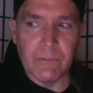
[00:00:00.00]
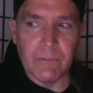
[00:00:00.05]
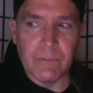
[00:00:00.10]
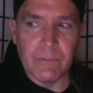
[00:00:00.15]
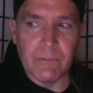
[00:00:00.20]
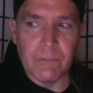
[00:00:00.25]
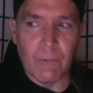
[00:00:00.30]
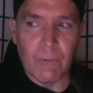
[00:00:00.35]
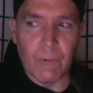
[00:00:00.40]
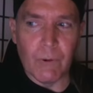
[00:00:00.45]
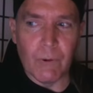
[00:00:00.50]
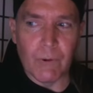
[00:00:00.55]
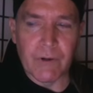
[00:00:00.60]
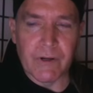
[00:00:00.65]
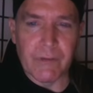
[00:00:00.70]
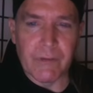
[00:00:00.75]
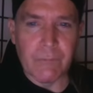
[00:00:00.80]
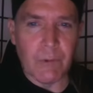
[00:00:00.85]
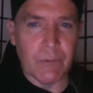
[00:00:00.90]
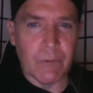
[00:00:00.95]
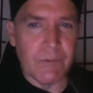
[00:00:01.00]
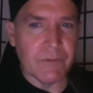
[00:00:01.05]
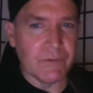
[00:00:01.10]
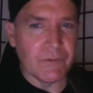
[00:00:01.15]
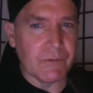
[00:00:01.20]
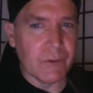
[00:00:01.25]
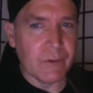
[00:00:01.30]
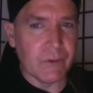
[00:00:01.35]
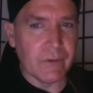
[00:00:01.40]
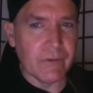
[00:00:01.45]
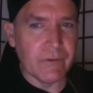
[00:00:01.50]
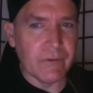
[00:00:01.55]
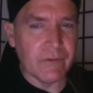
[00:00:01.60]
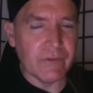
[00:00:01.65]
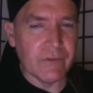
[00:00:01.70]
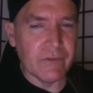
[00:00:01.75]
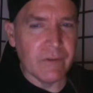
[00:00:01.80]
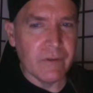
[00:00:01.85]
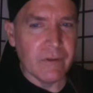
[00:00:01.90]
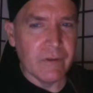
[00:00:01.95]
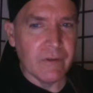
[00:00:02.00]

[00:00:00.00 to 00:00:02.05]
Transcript: war at a moment's notice.